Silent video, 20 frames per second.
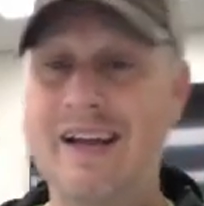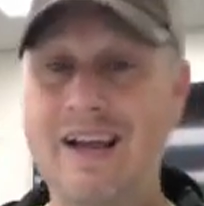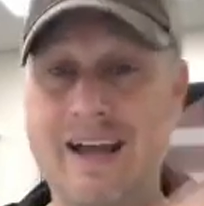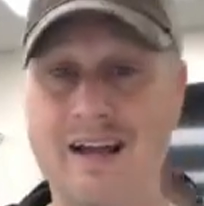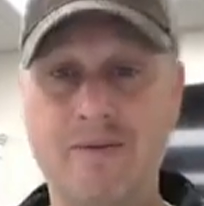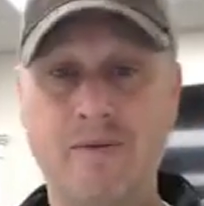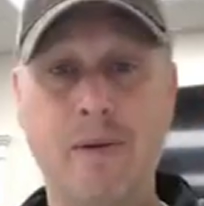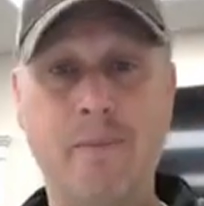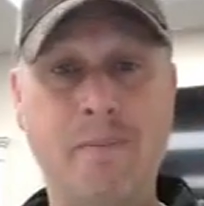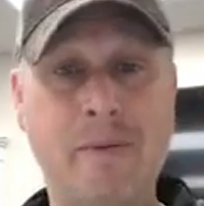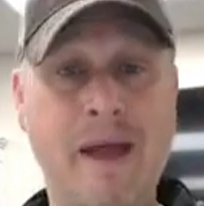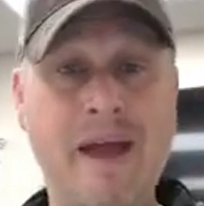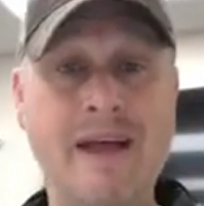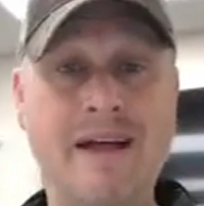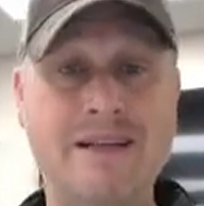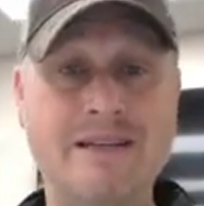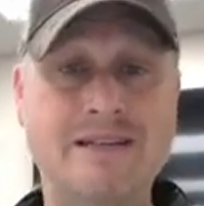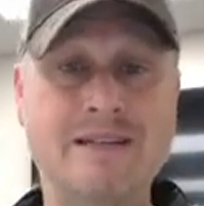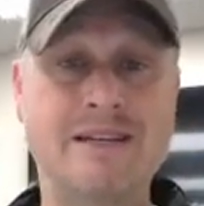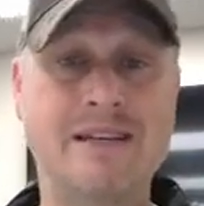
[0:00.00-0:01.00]
and
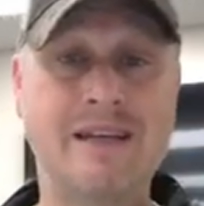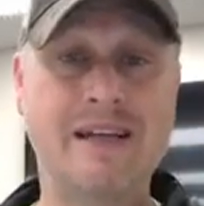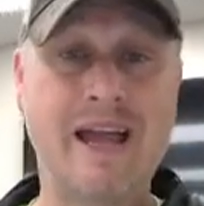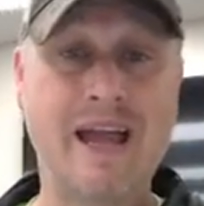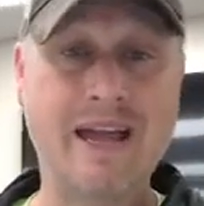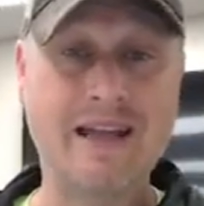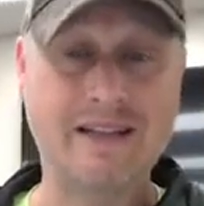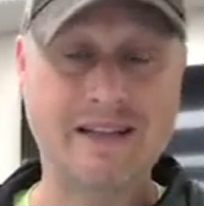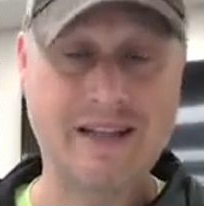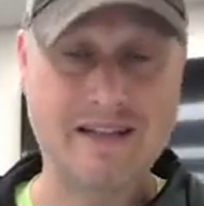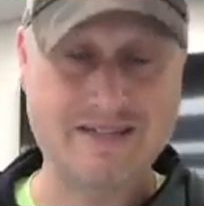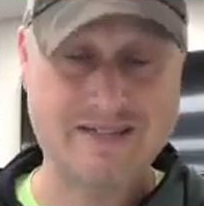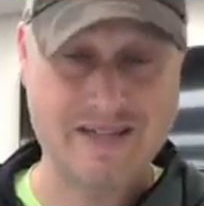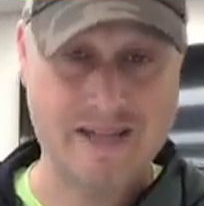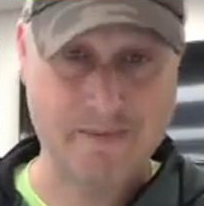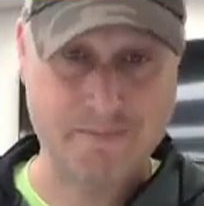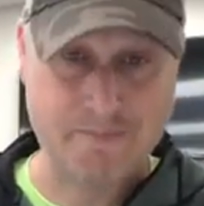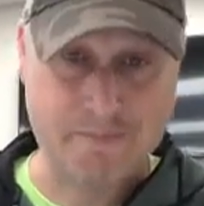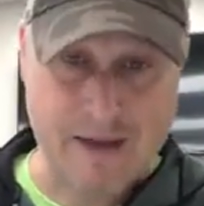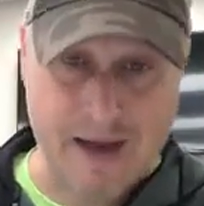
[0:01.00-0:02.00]
repent. Hey, let's
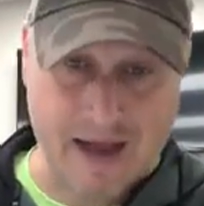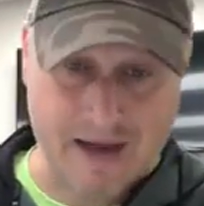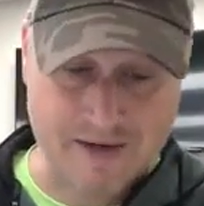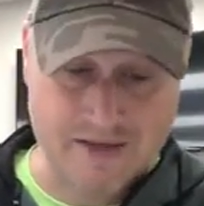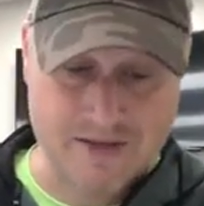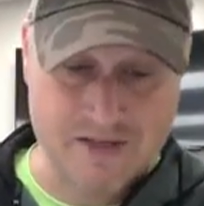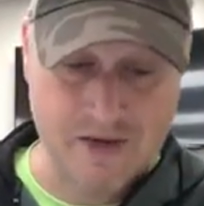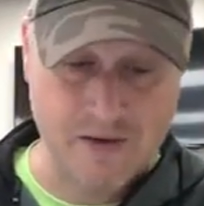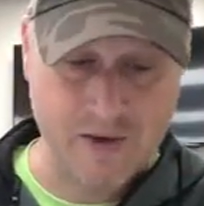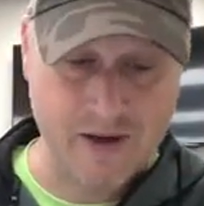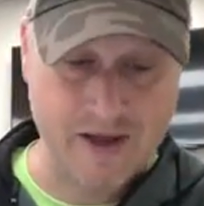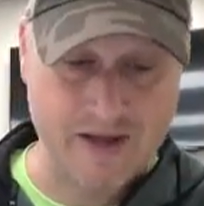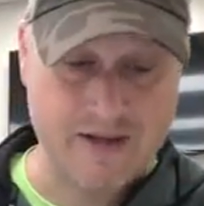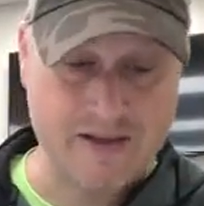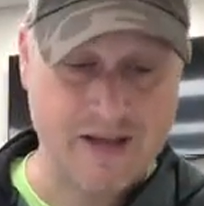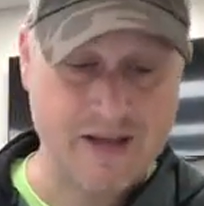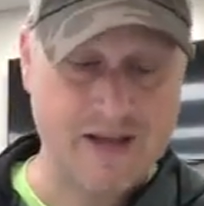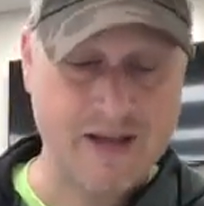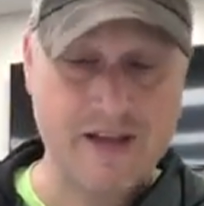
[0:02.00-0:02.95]
get back to it.